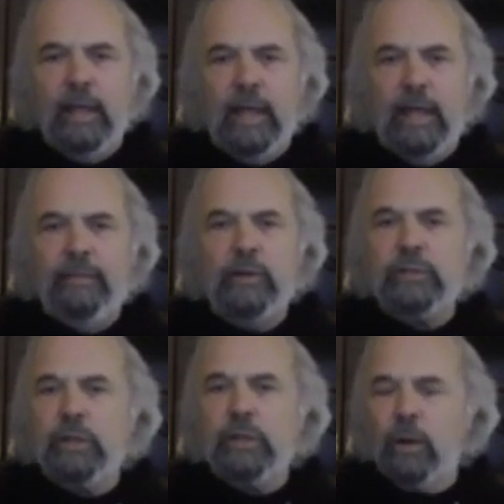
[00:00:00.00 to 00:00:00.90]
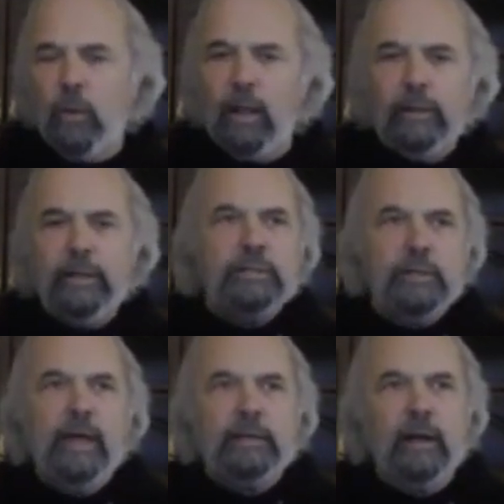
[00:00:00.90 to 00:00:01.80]
And there's a quality to
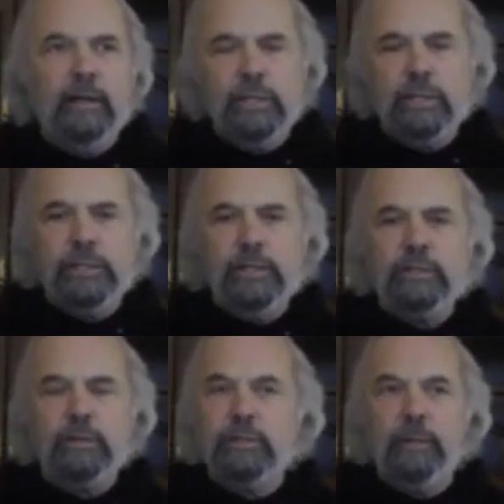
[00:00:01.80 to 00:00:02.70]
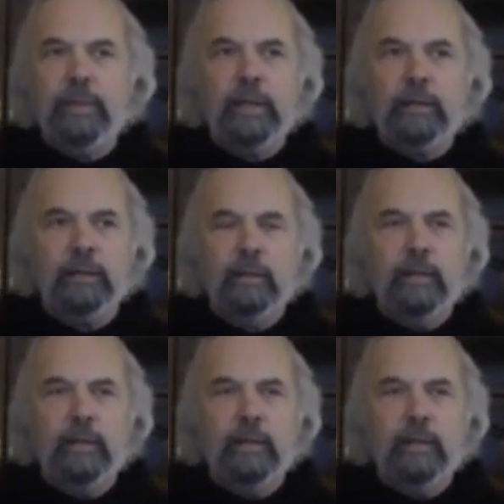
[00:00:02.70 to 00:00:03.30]
that consciousness. There's something